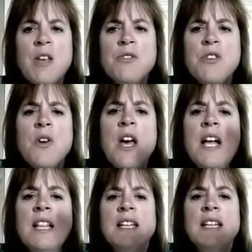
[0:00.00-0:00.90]
So
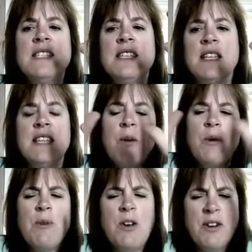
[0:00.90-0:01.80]
let's think, that
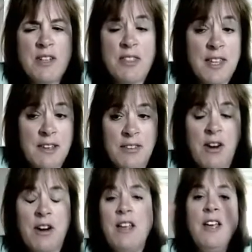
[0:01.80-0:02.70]
way we don't have to think as
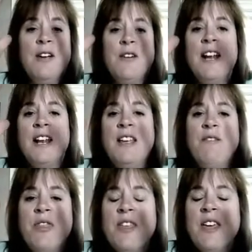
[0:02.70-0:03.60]
hard, right? If
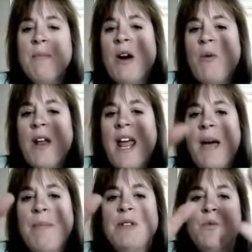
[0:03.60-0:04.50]
we think about what
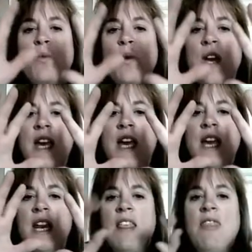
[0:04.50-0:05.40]
happens
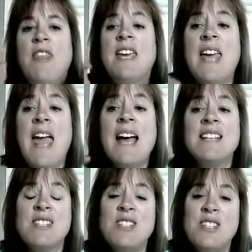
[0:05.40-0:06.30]
when the
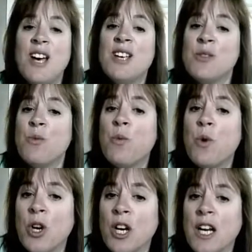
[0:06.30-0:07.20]
gas does
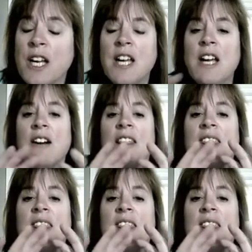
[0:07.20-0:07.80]
work, right?